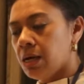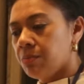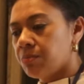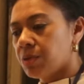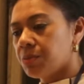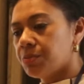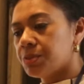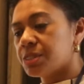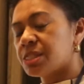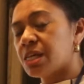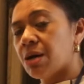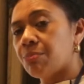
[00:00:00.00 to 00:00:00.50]

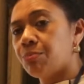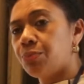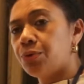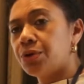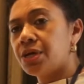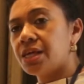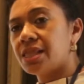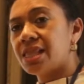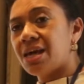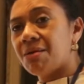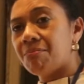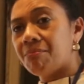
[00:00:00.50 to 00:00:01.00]
people start
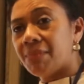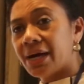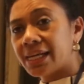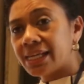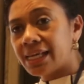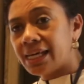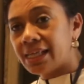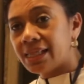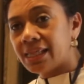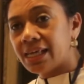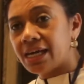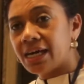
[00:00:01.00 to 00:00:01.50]
putting their
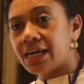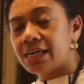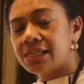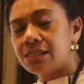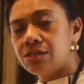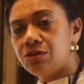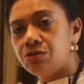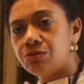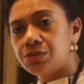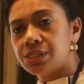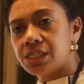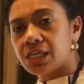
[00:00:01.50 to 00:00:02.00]
money in there
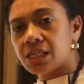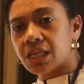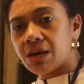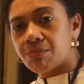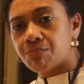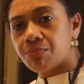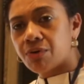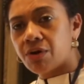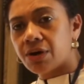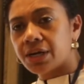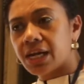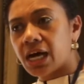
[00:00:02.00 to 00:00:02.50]
and using their
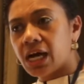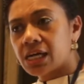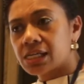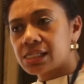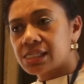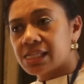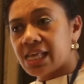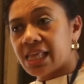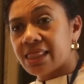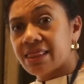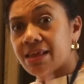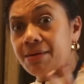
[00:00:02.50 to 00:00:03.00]

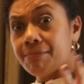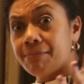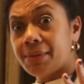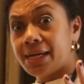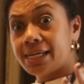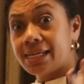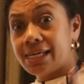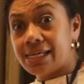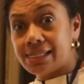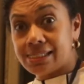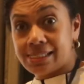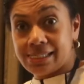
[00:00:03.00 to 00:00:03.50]
products, that their
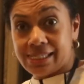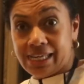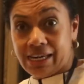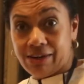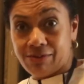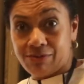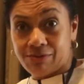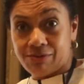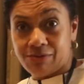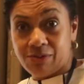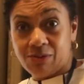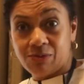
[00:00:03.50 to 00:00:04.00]
money is safe.